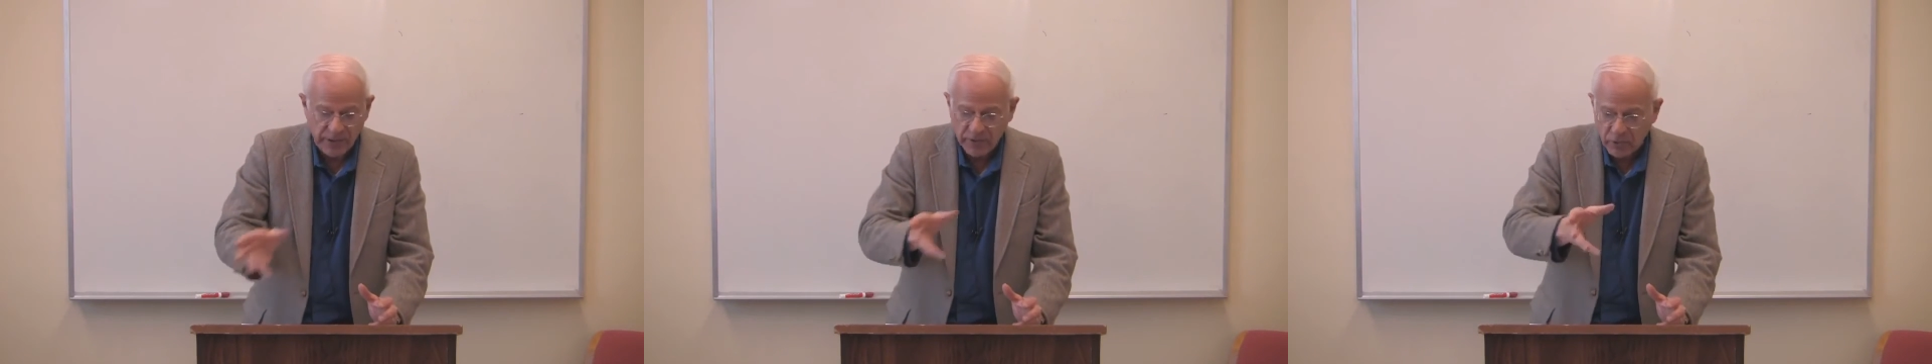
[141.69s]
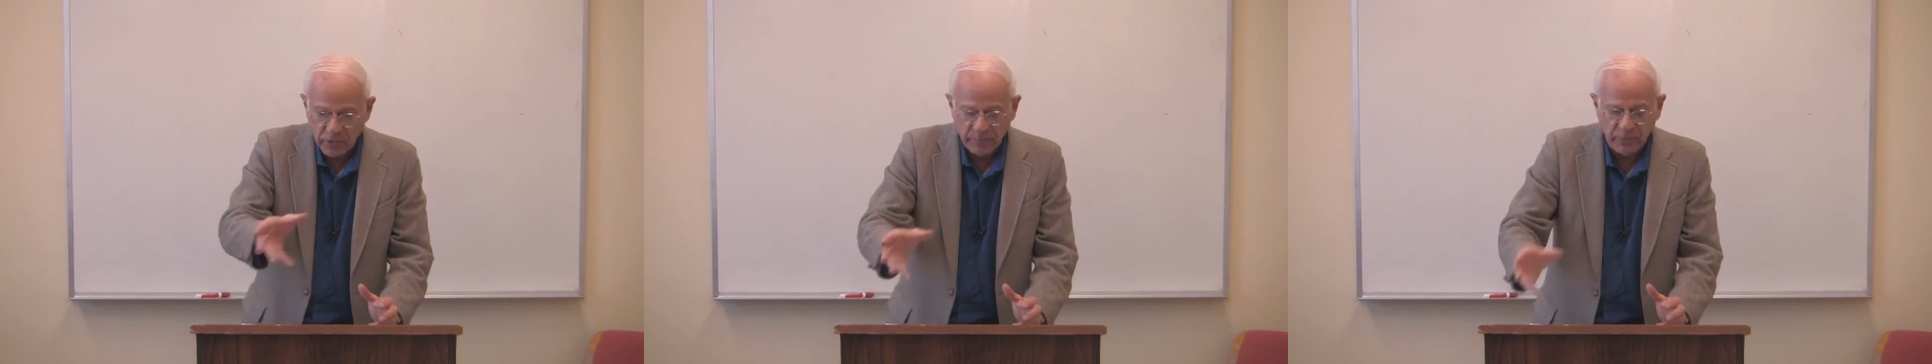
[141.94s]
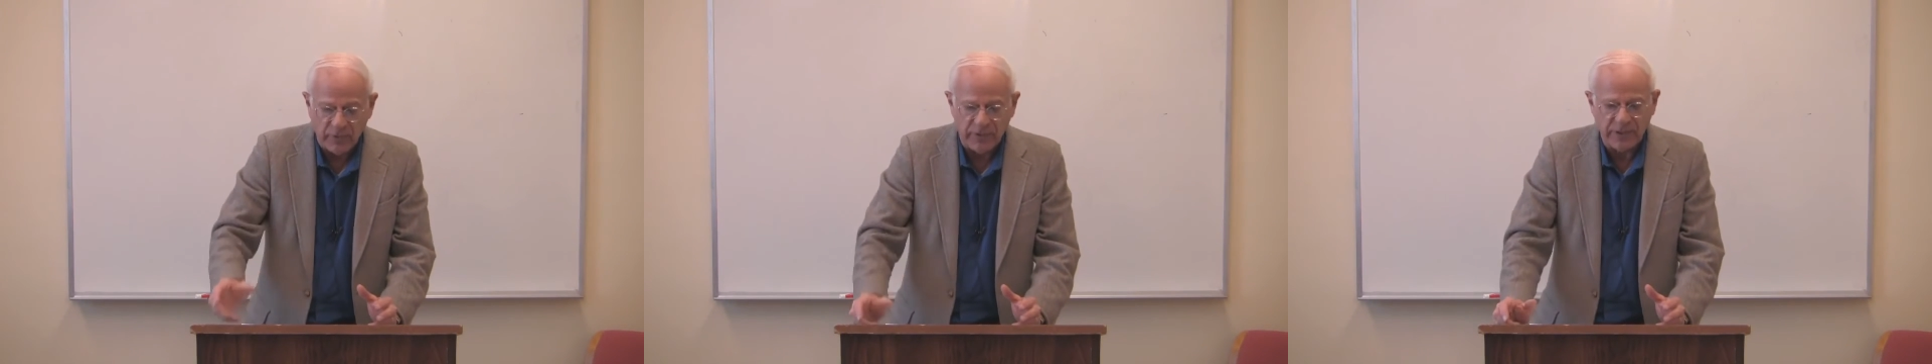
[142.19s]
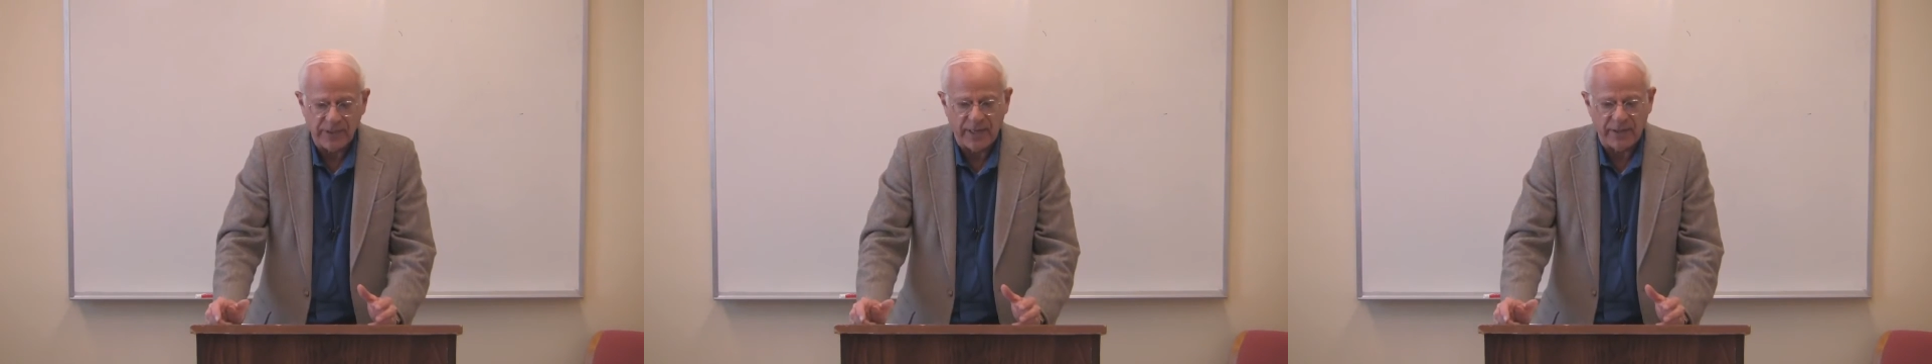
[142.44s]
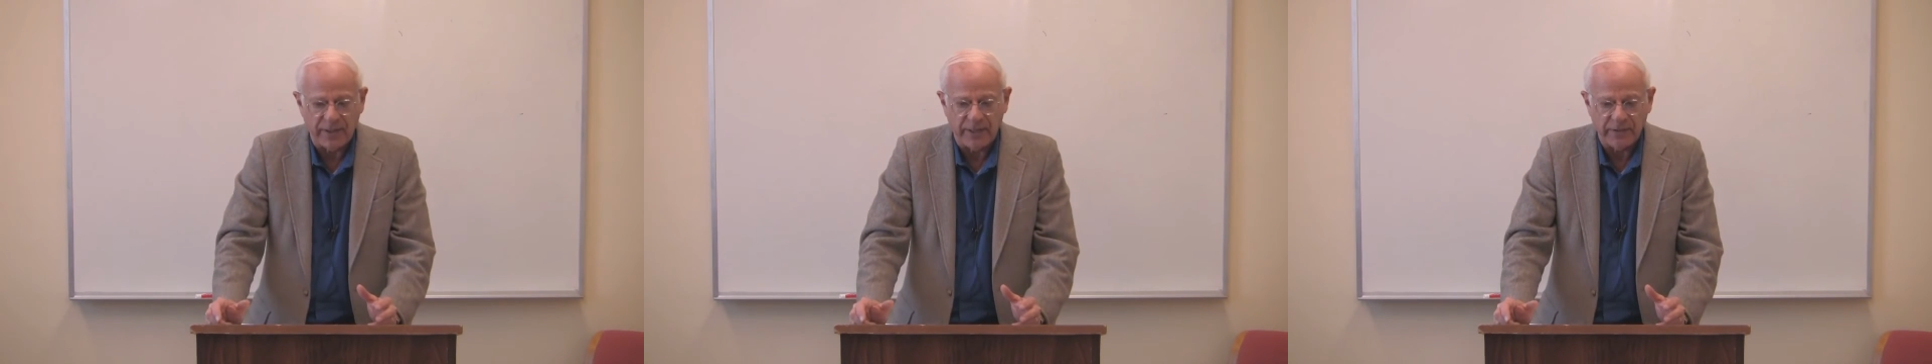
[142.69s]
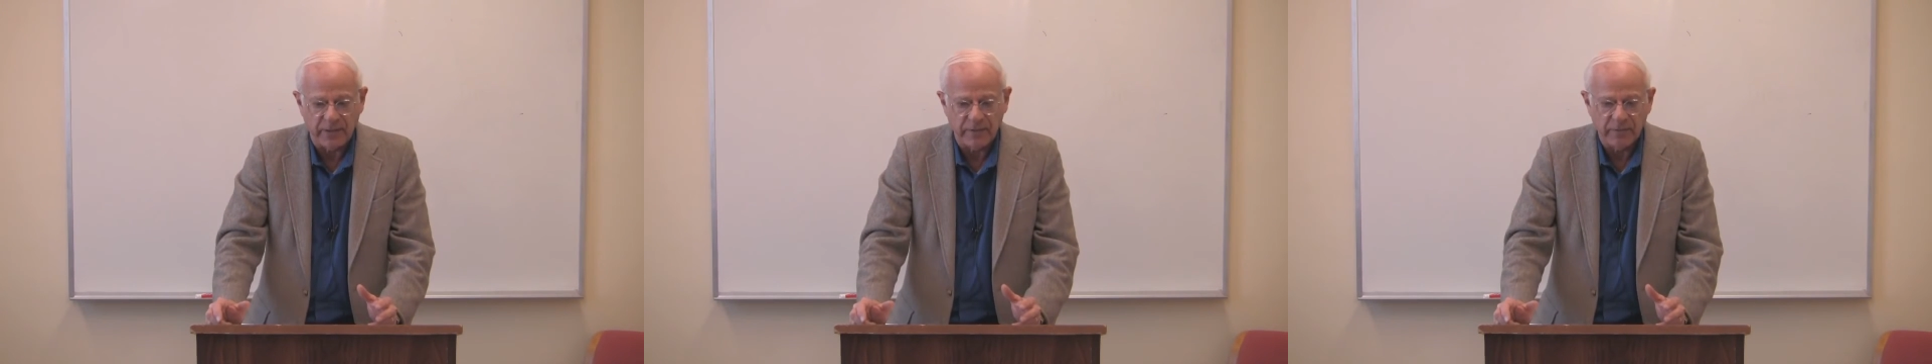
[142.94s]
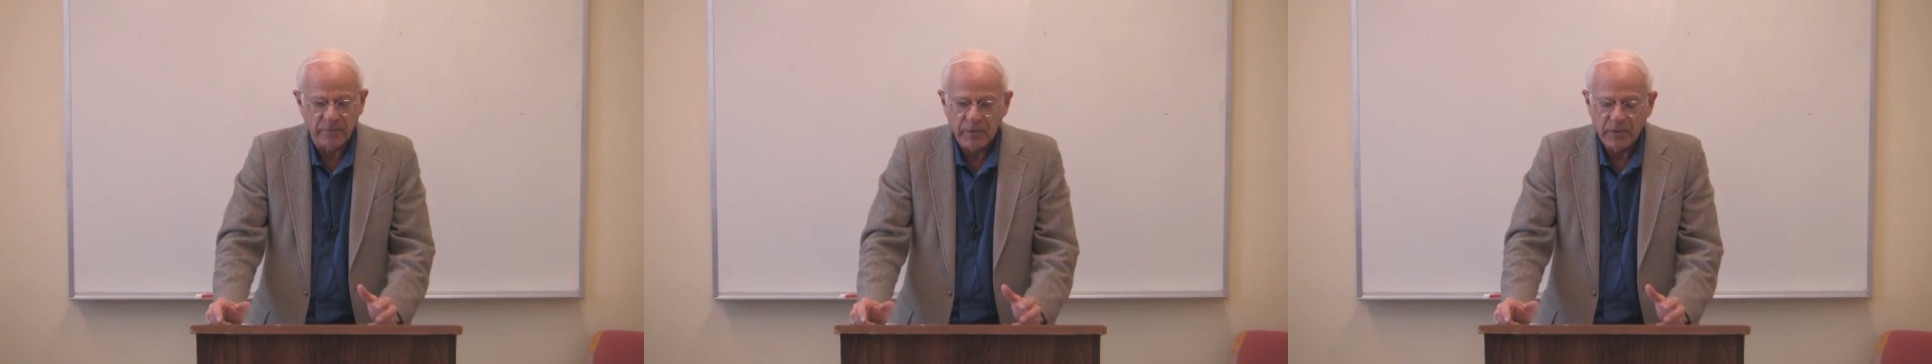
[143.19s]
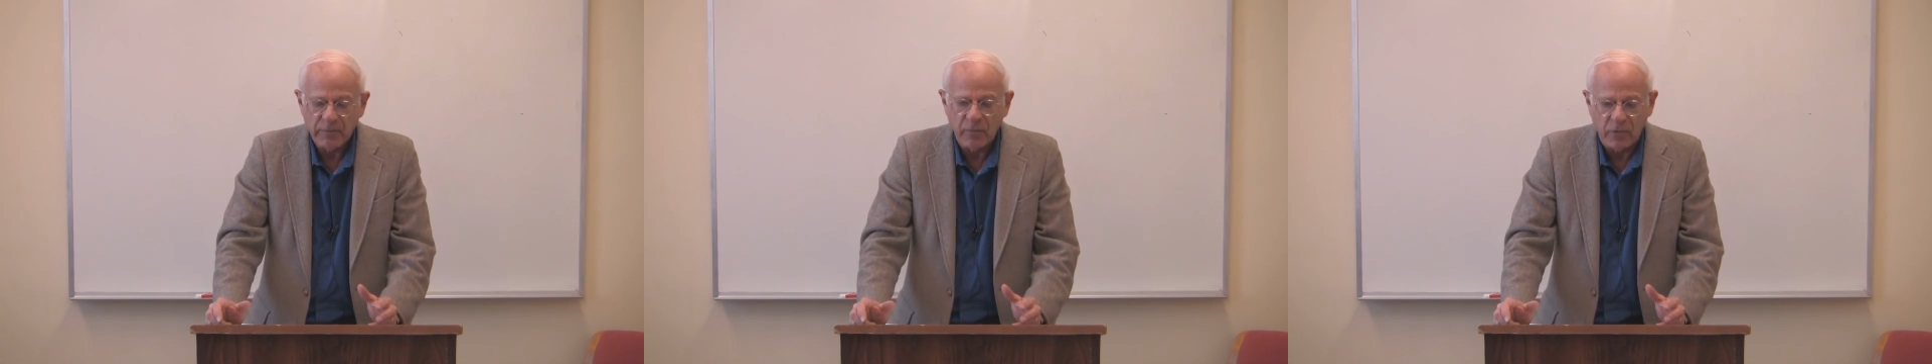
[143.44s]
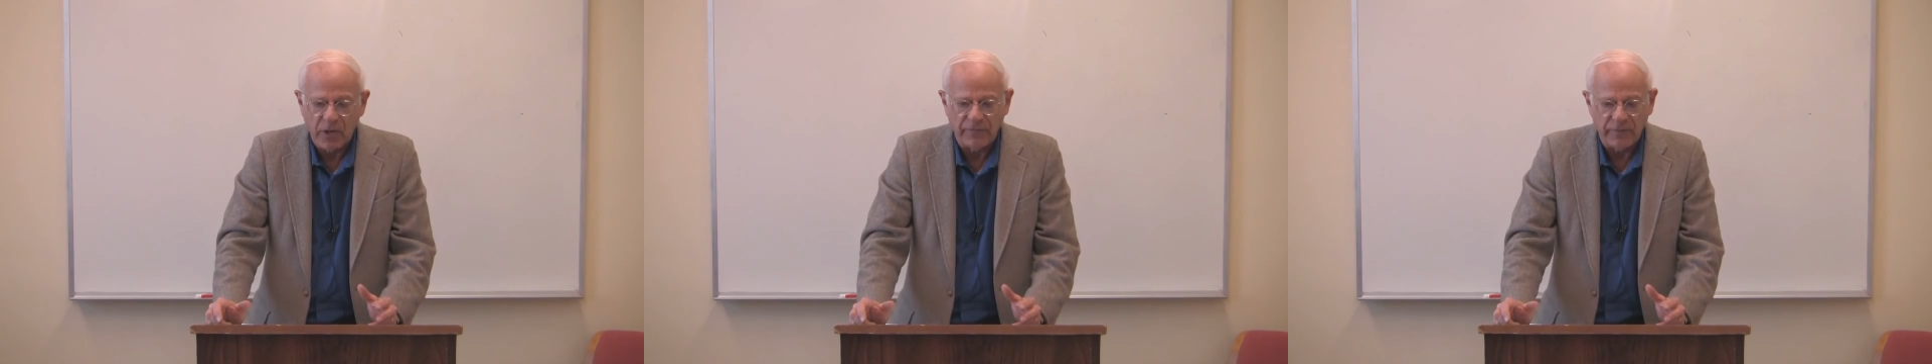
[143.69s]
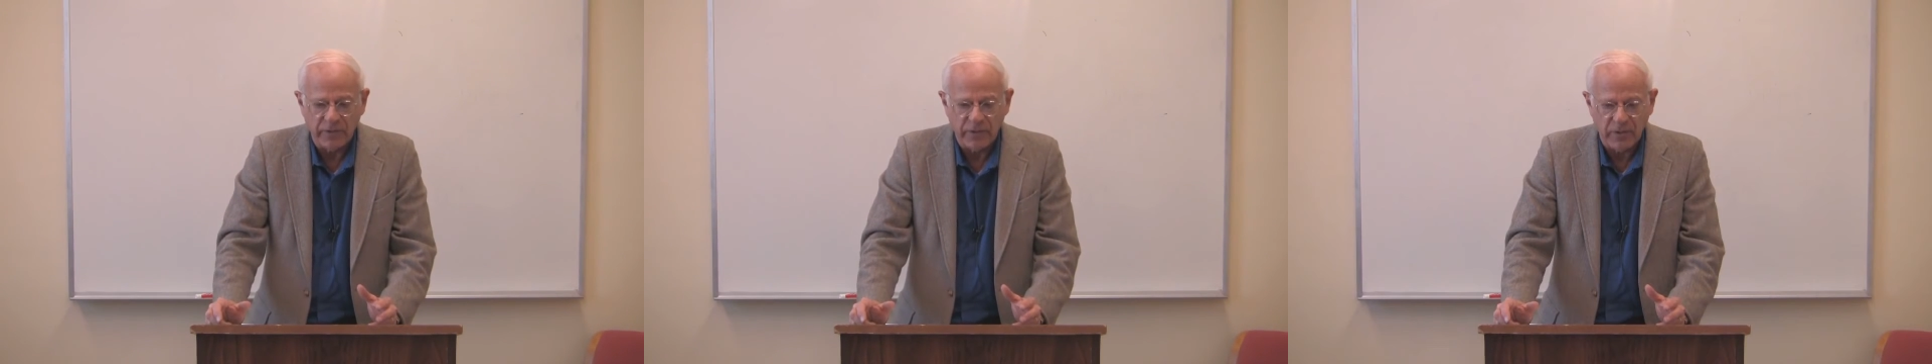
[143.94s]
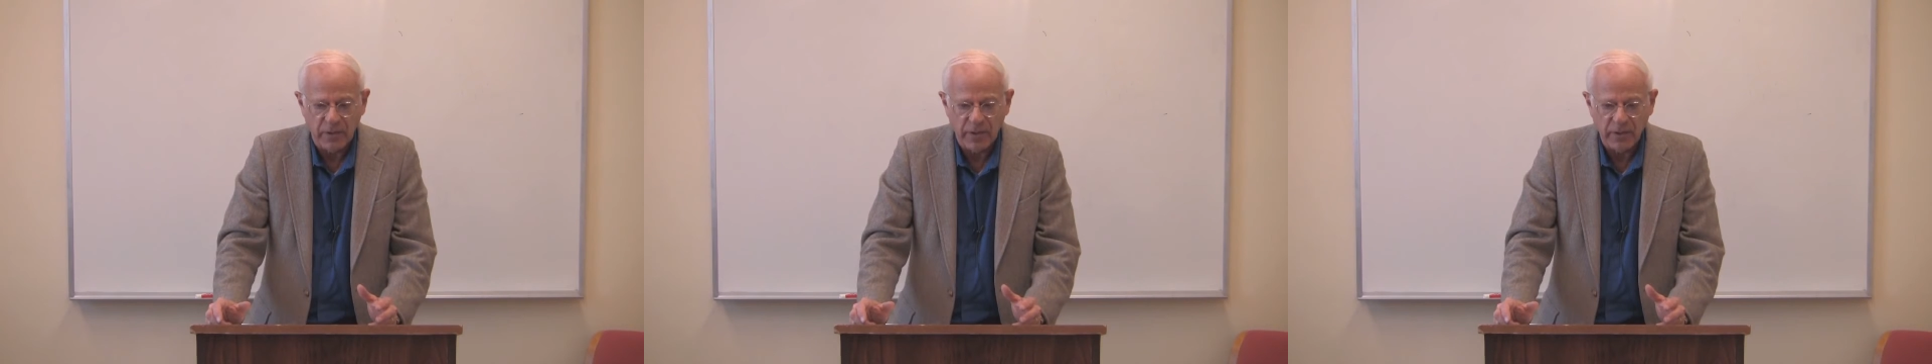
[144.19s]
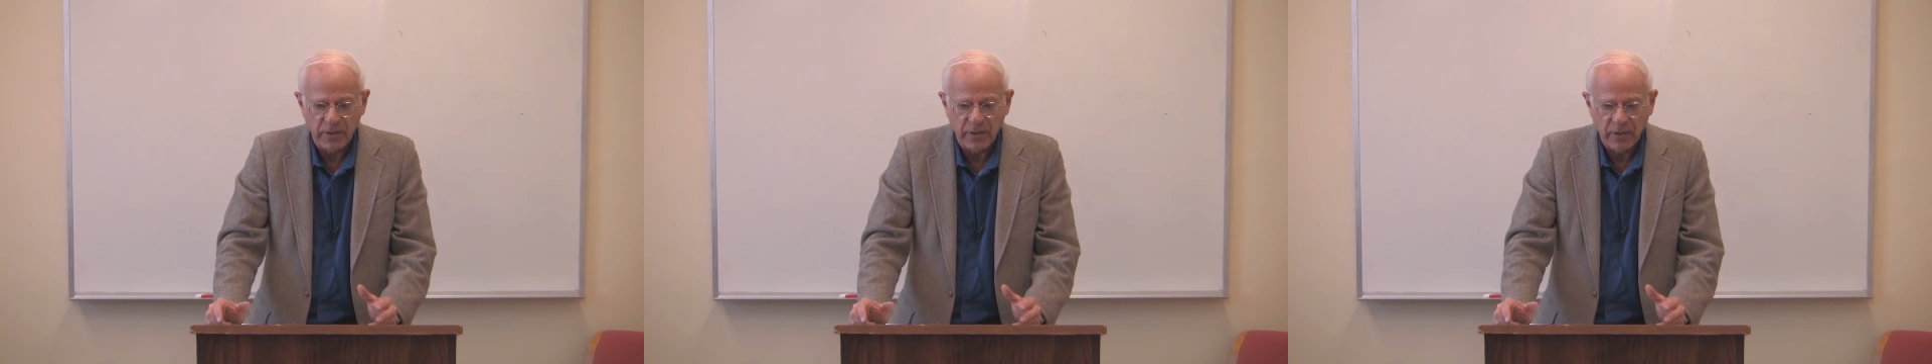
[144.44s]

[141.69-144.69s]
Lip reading: They don't deploy the dialectic more often than not.